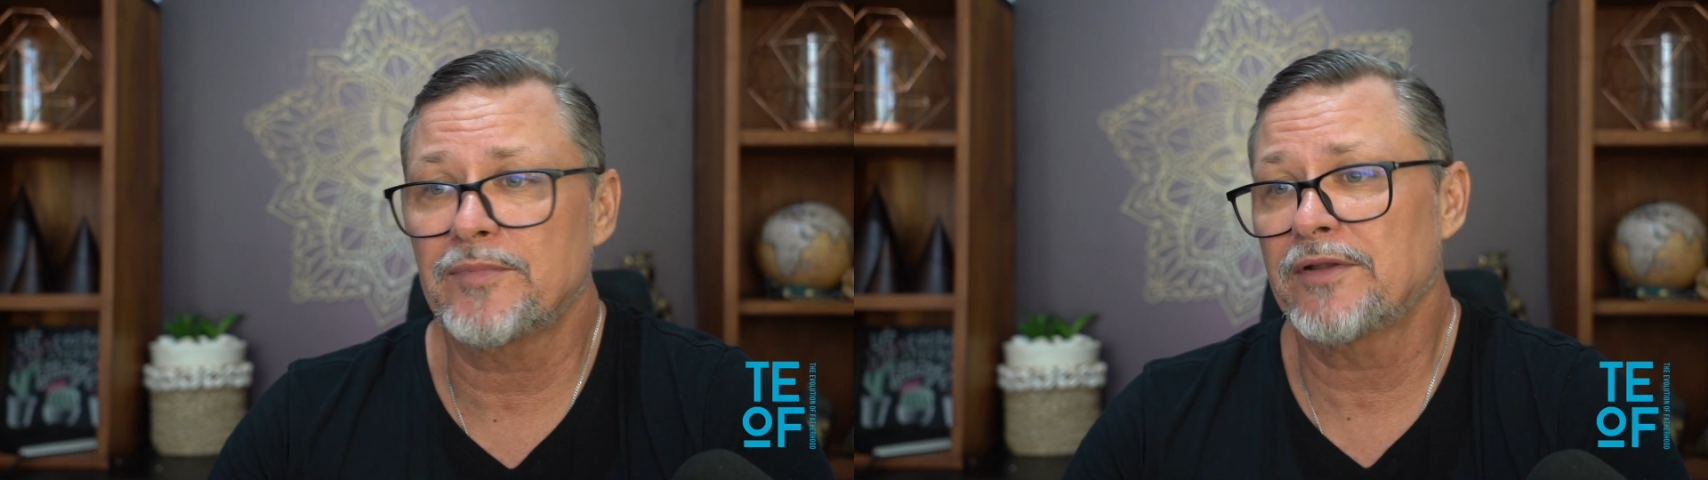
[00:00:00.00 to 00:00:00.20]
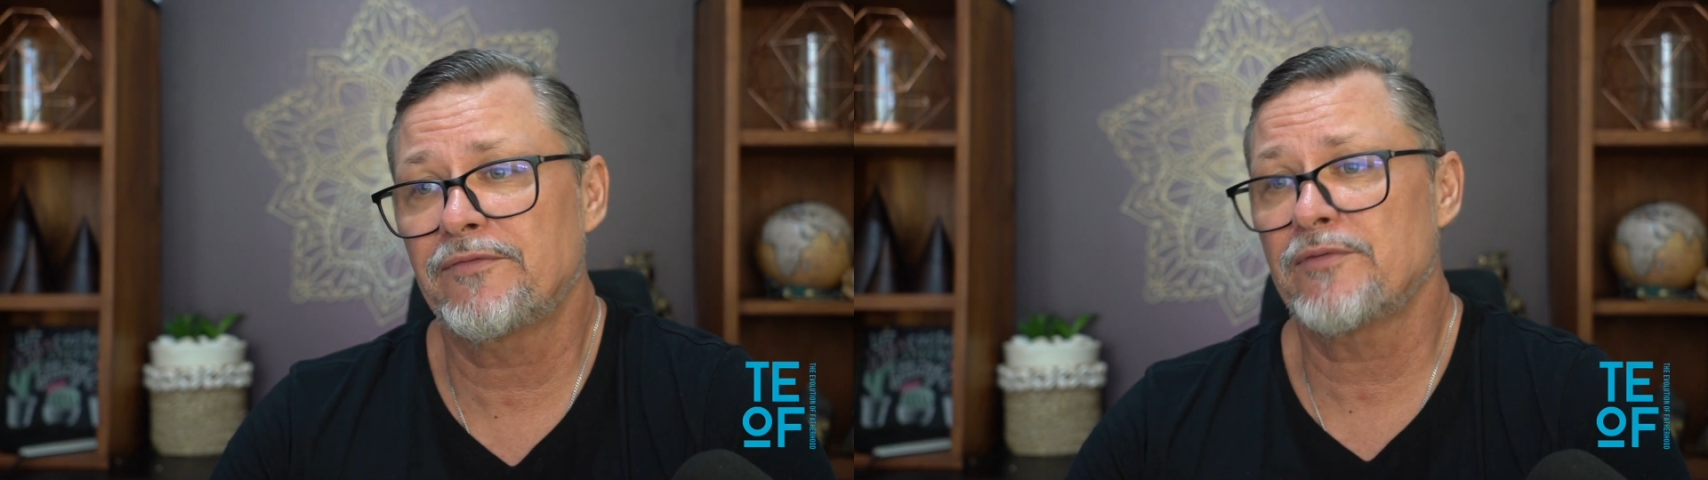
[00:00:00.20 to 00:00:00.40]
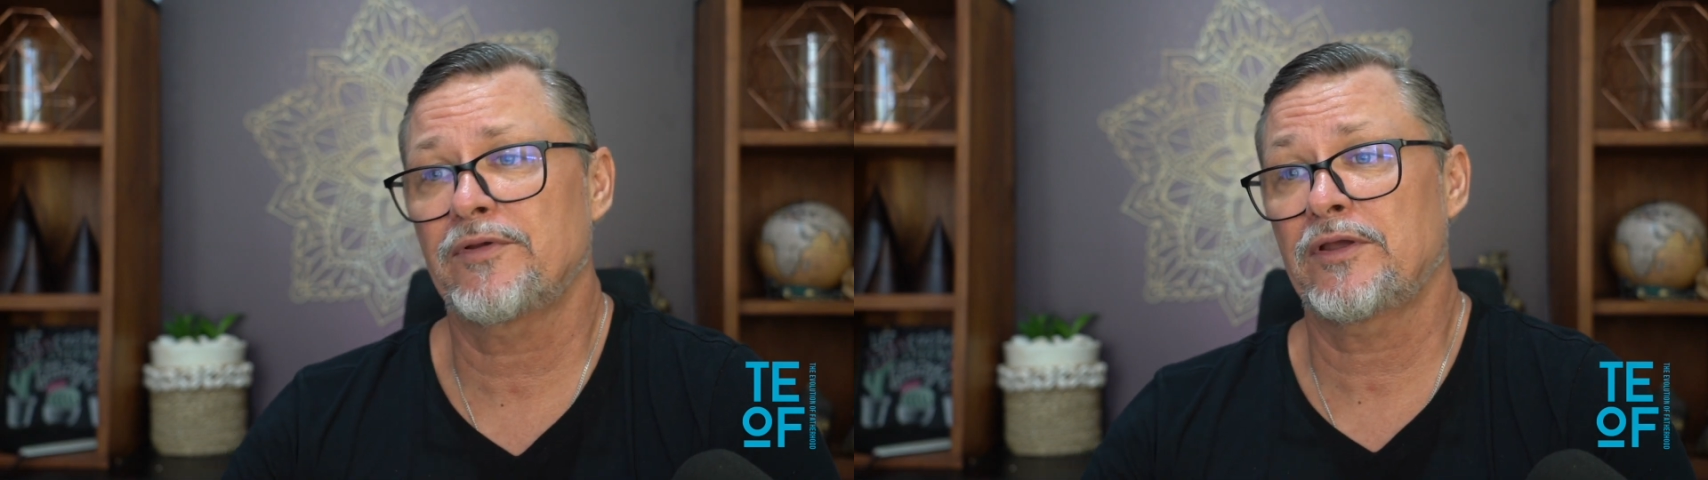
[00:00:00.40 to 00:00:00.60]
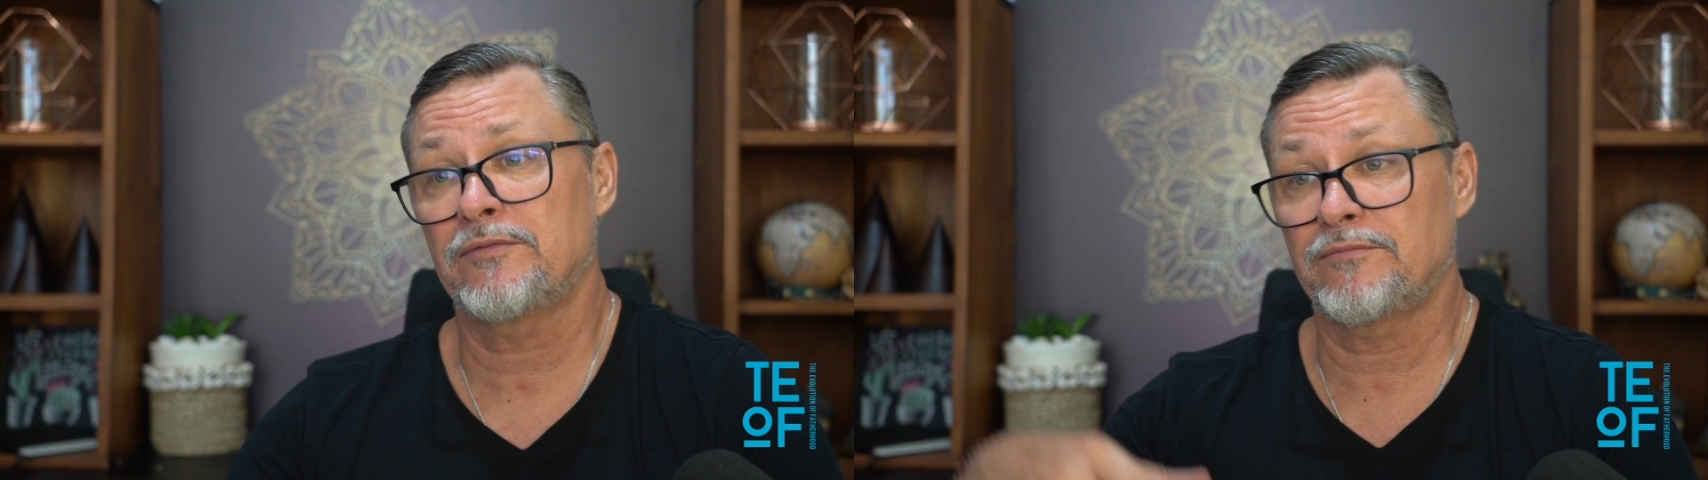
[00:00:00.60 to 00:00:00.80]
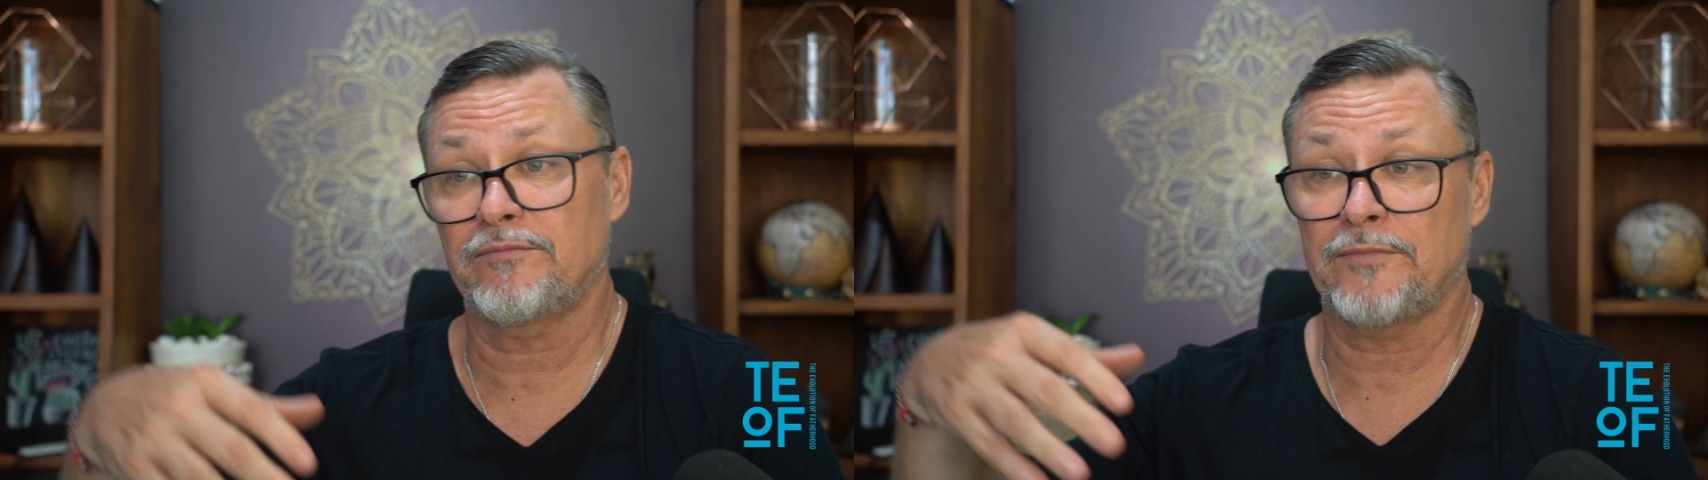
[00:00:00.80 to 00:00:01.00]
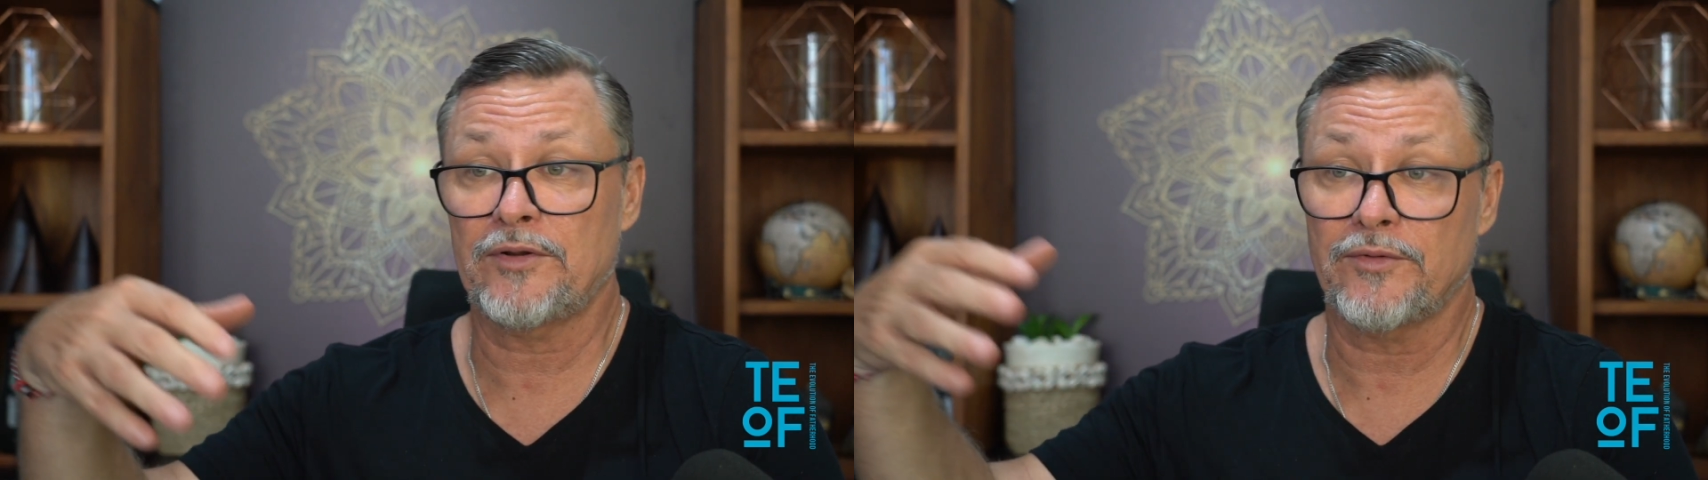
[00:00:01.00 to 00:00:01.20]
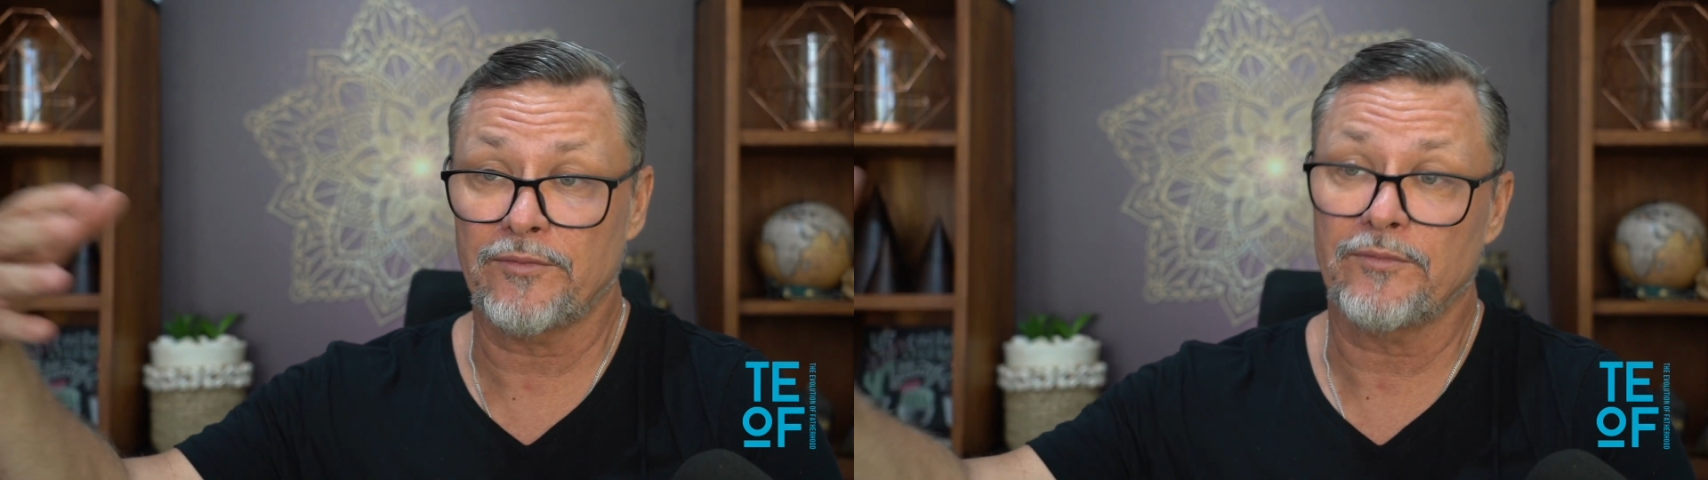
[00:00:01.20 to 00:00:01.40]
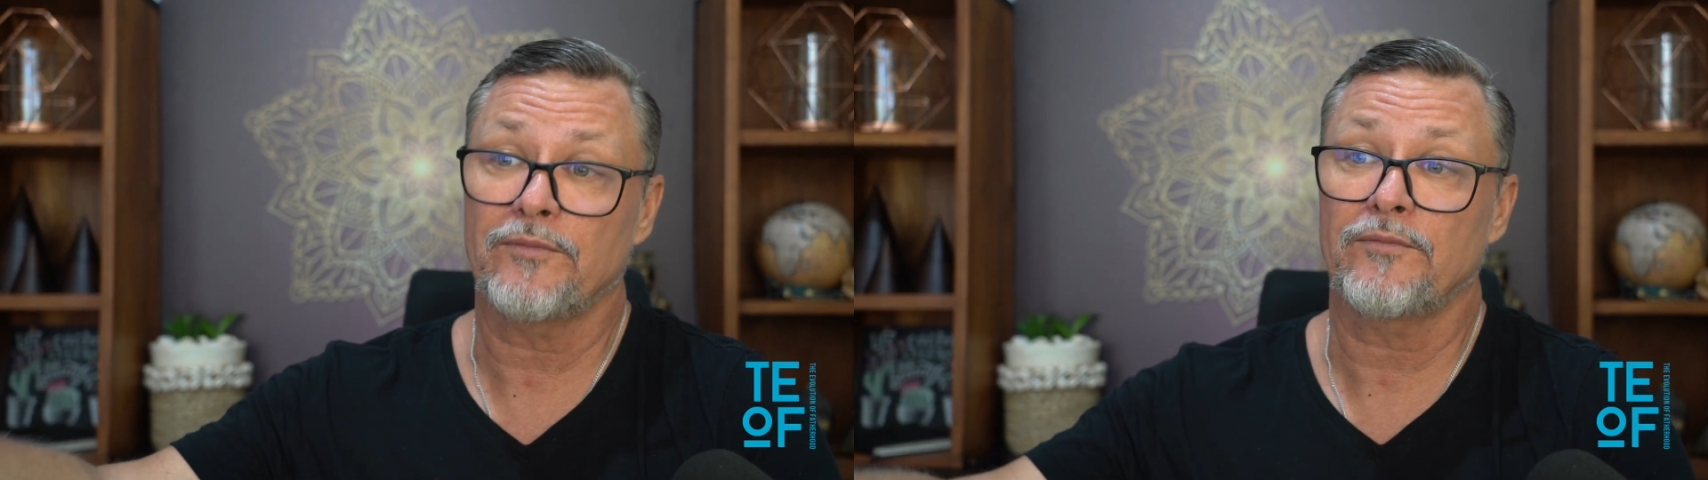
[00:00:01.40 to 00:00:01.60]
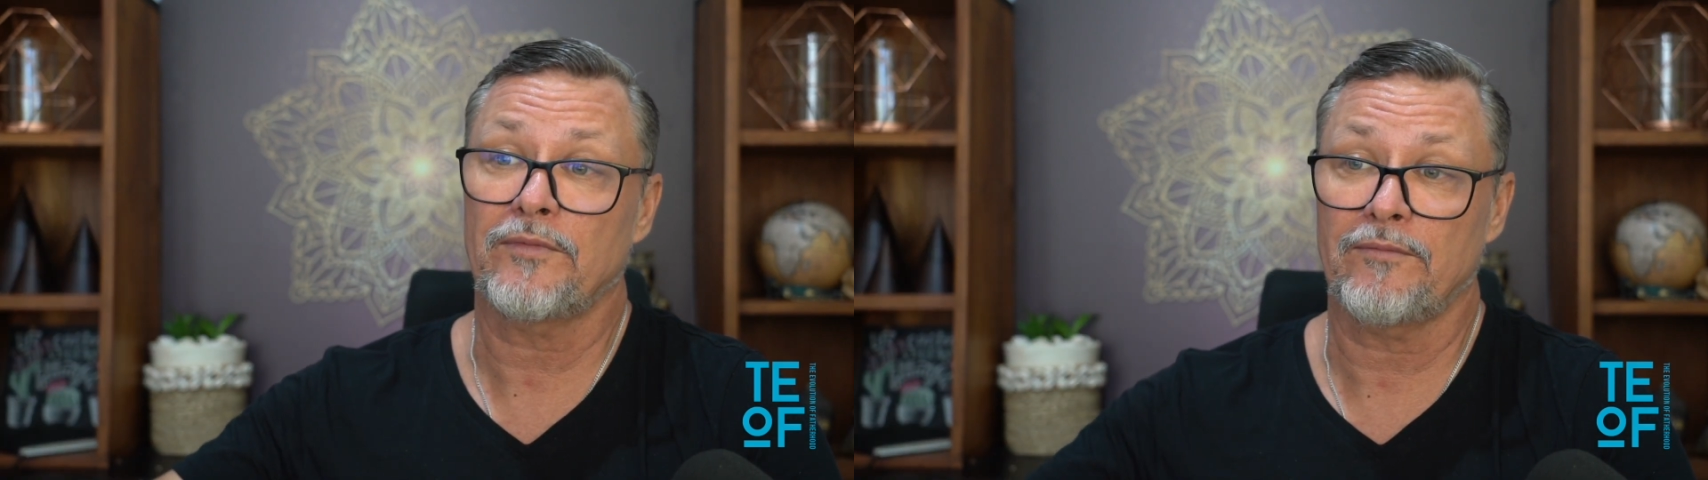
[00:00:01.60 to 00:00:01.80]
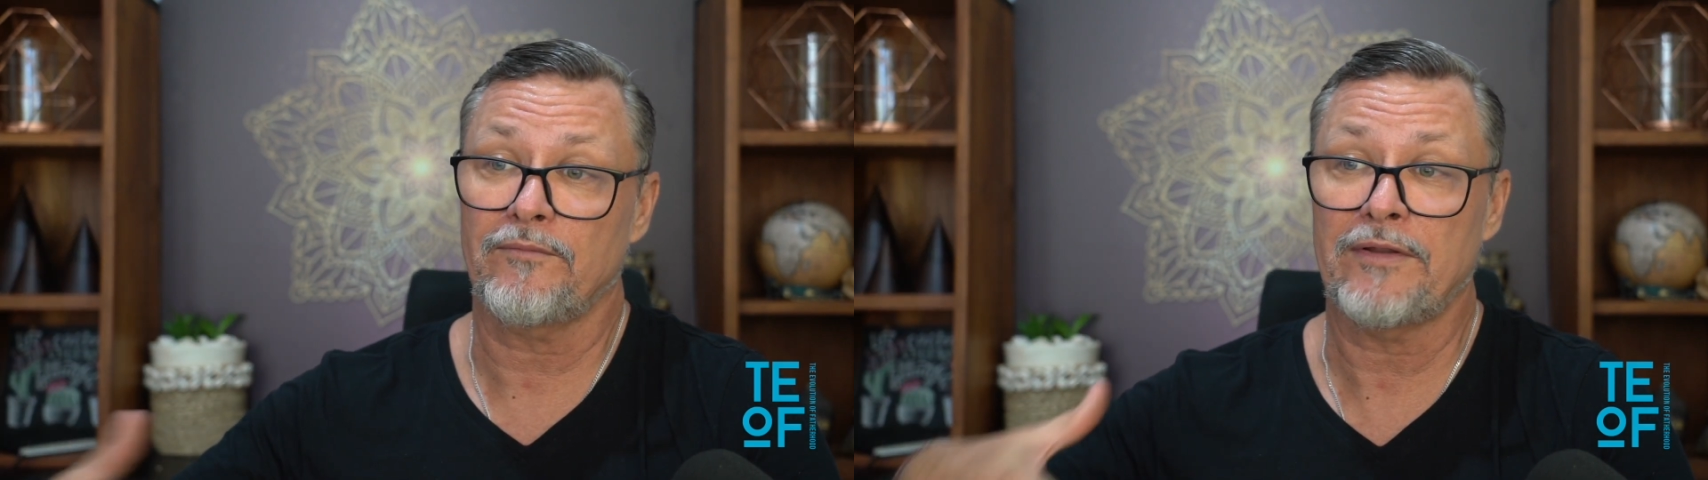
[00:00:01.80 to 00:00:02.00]
But if you ever get,
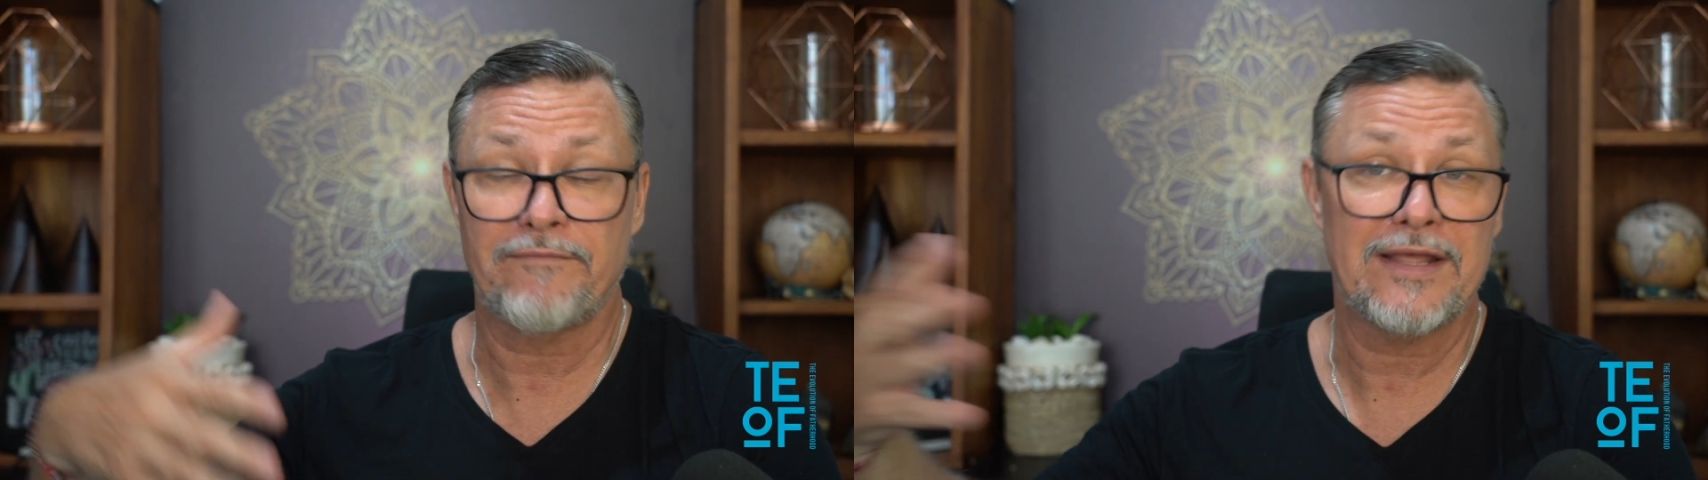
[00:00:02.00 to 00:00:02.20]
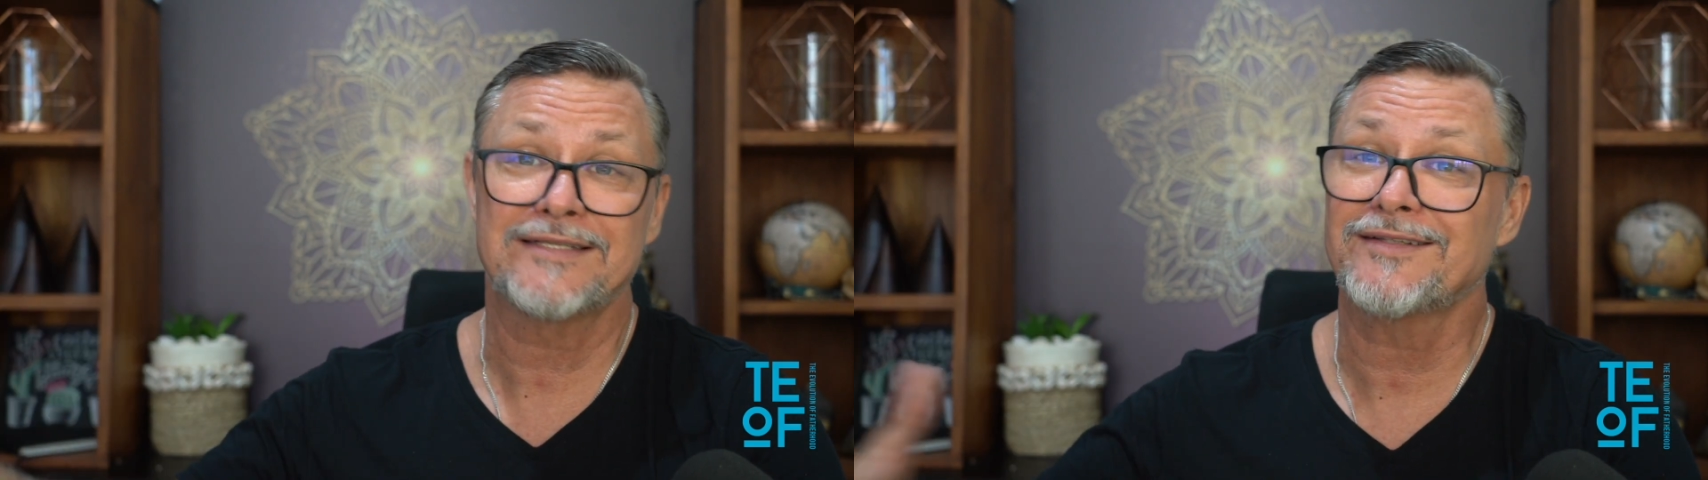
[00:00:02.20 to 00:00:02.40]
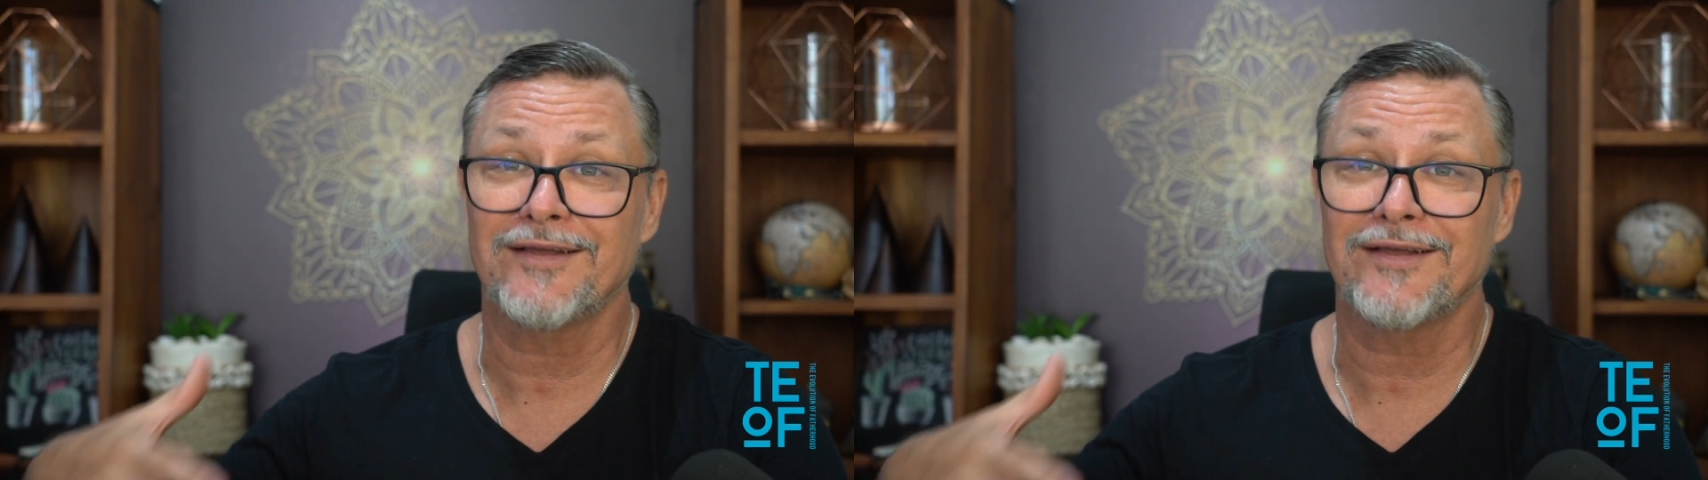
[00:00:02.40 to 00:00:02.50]
advanced,